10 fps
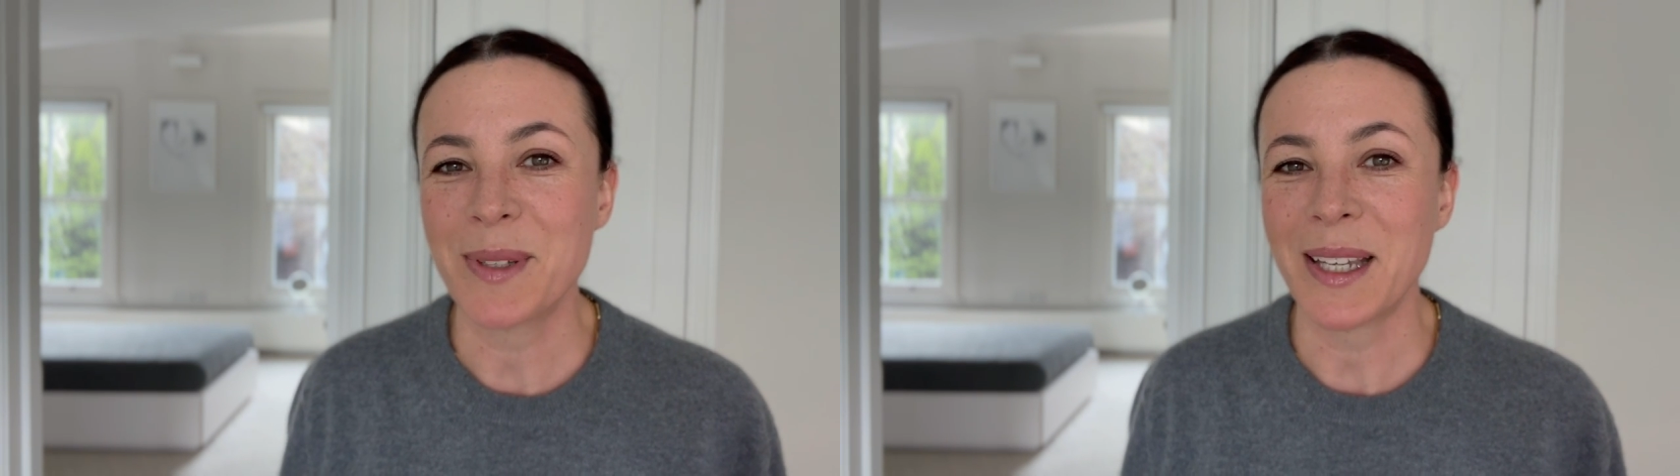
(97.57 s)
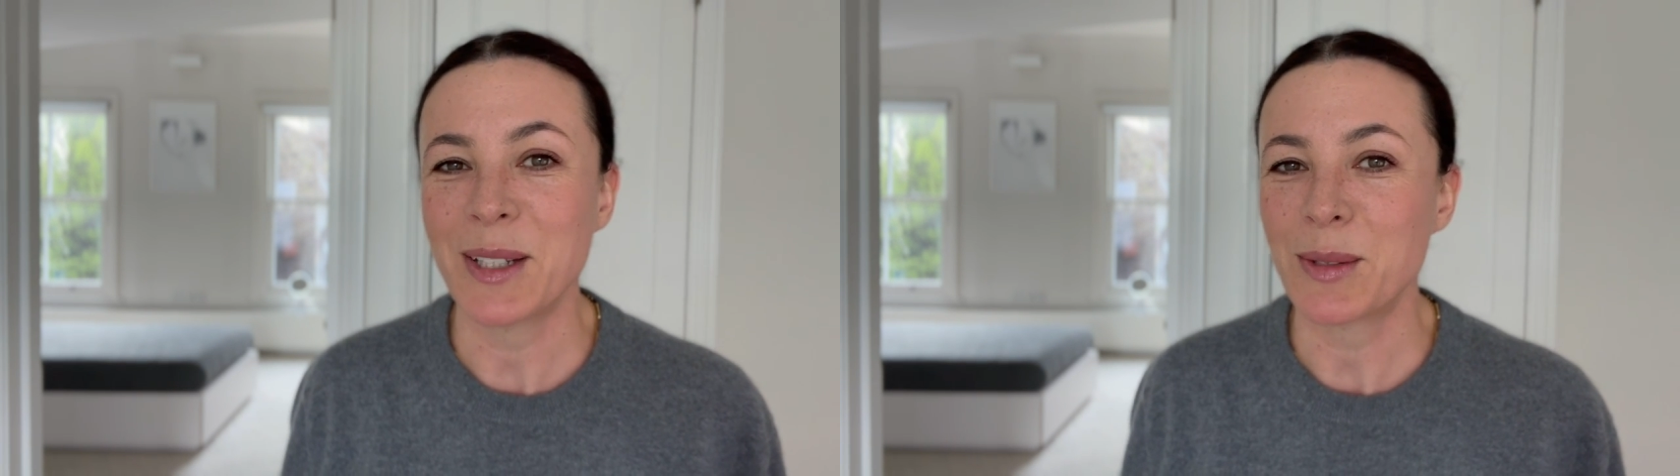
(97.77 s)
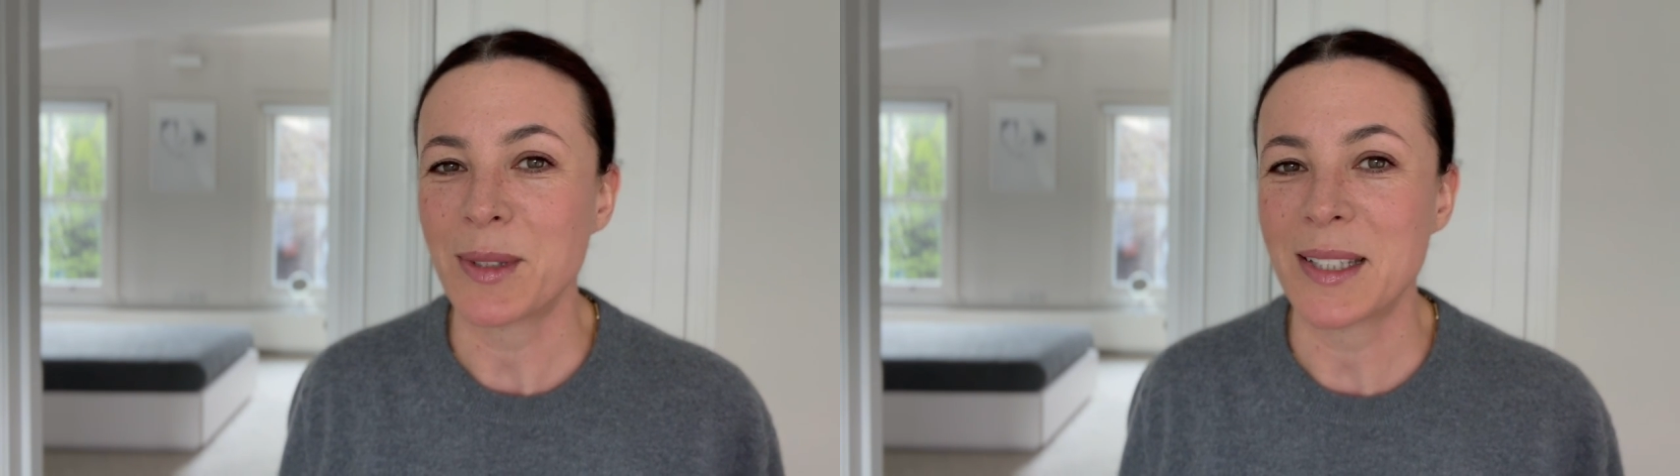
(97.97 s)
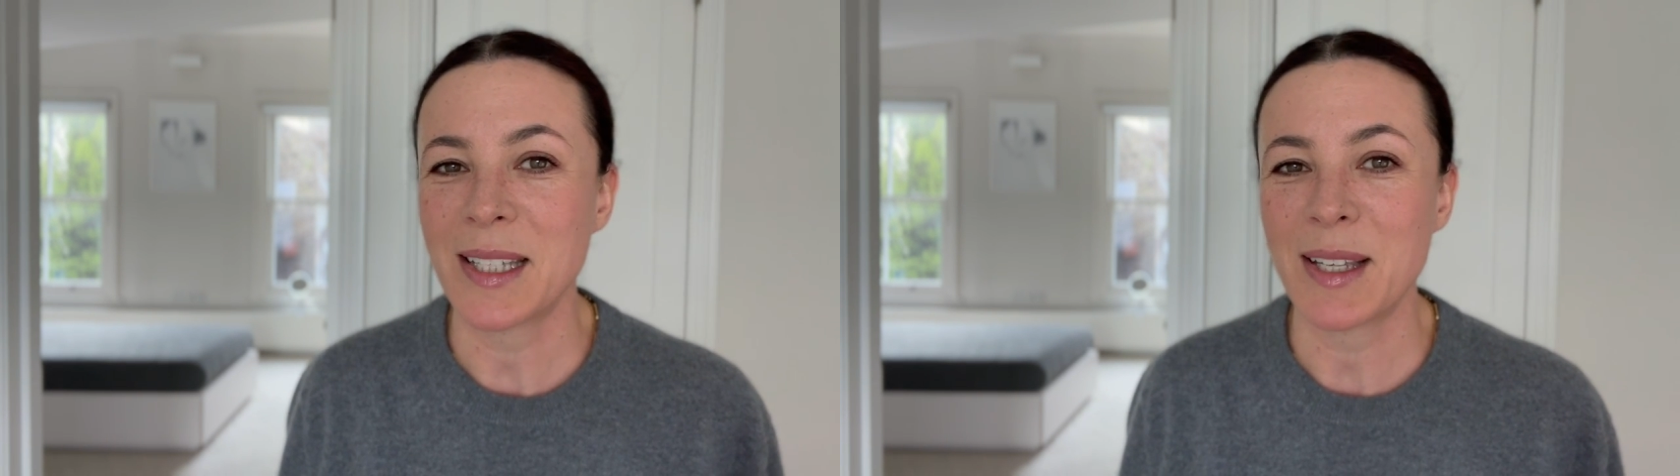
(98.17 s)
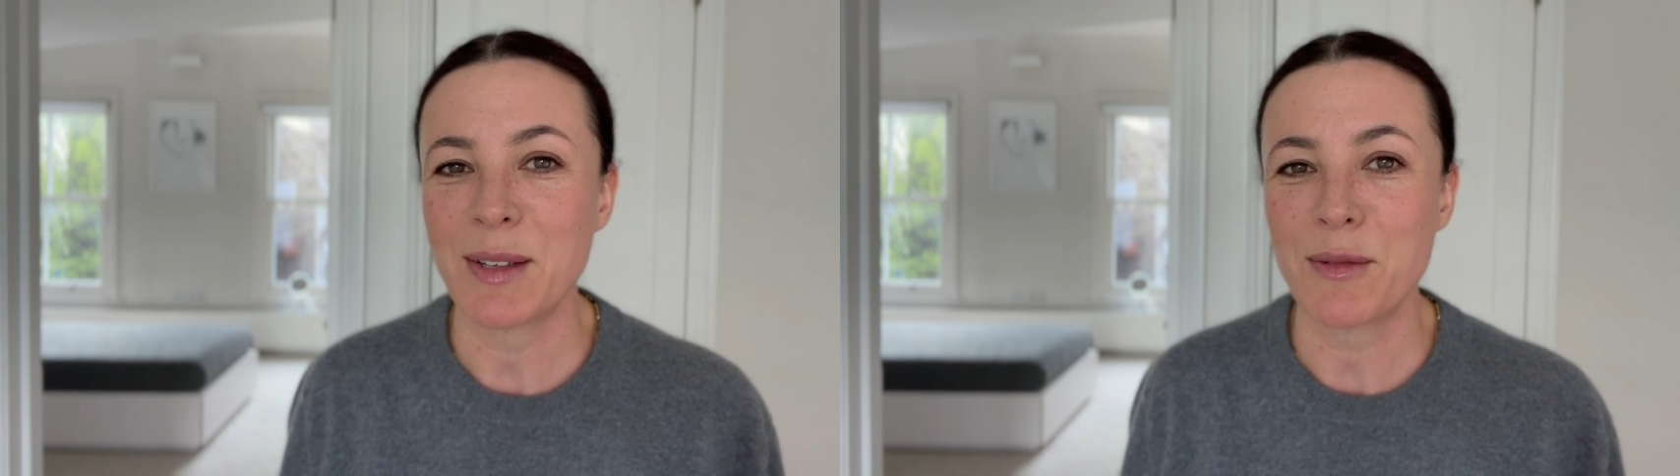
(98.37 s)

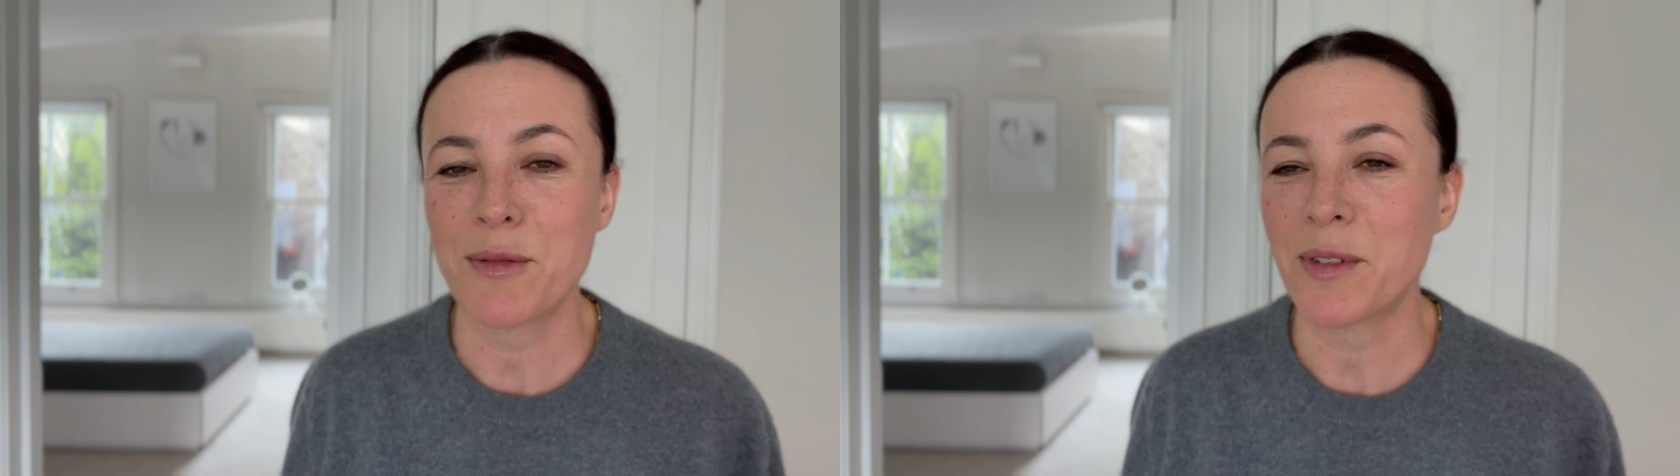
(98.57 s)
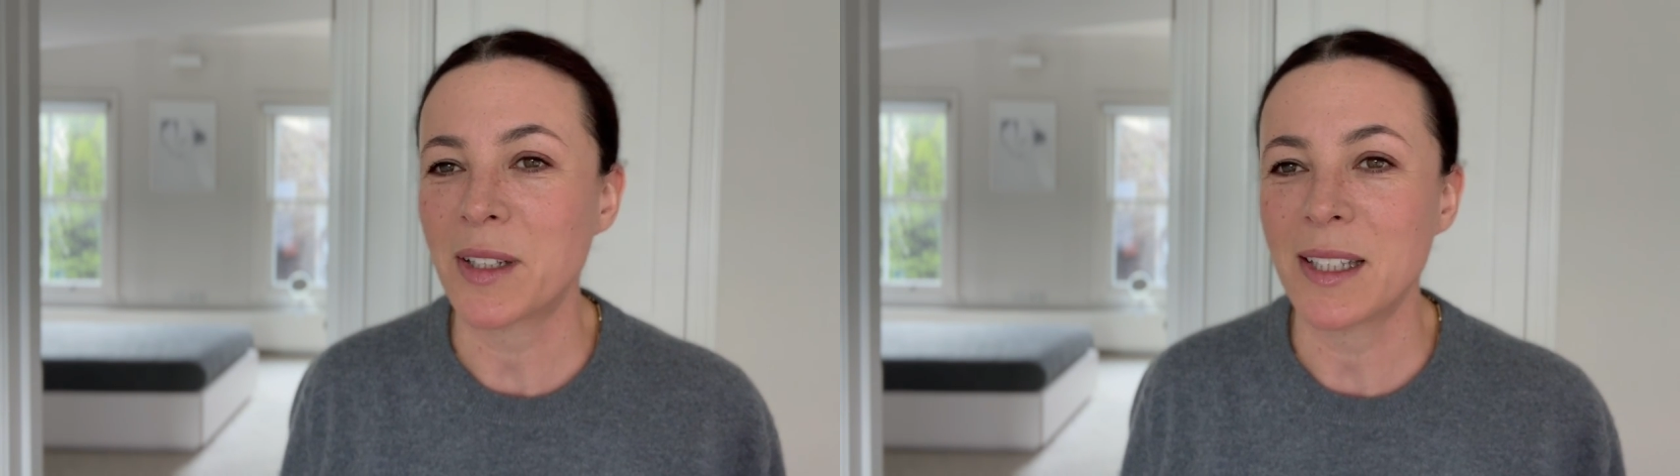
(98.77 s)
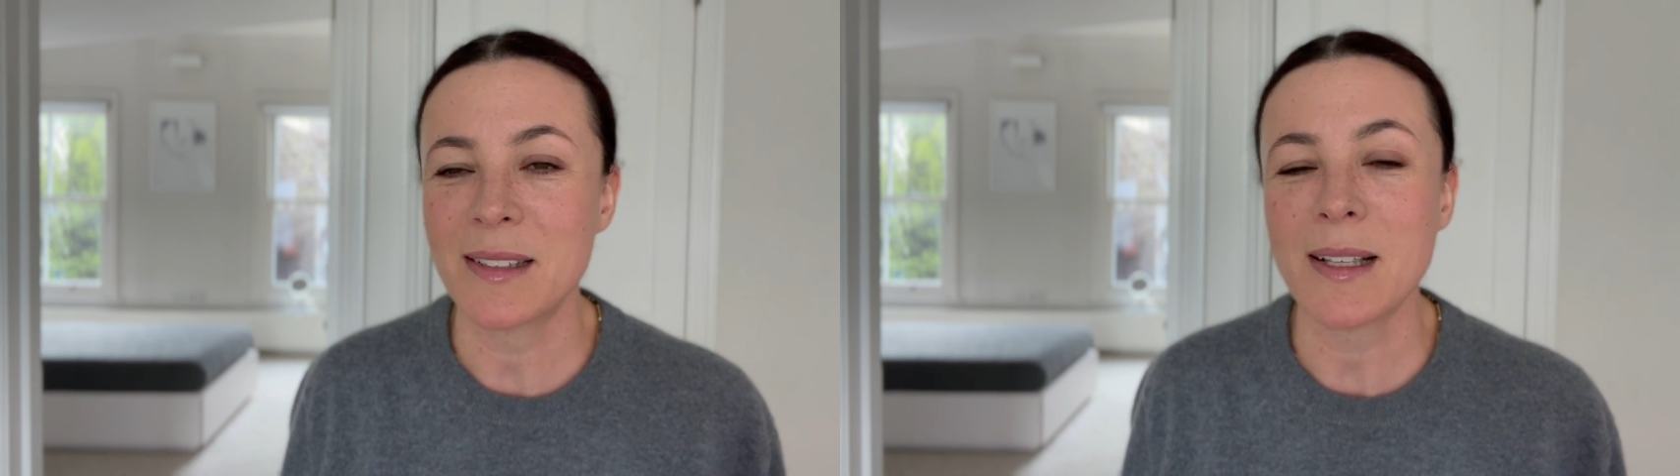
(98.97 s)
interesting, funny,